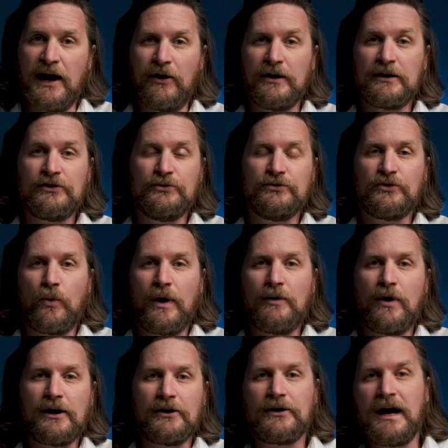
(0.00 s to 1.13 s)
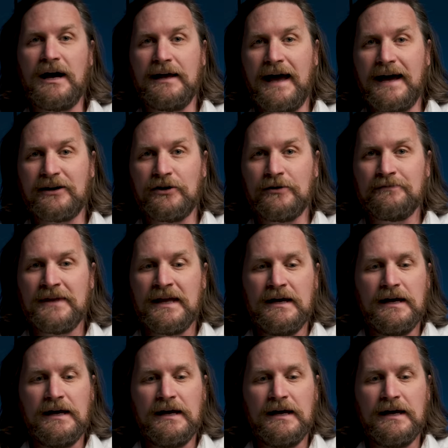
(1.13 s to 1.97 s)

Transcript: Erik, who's a whitewater kayaker,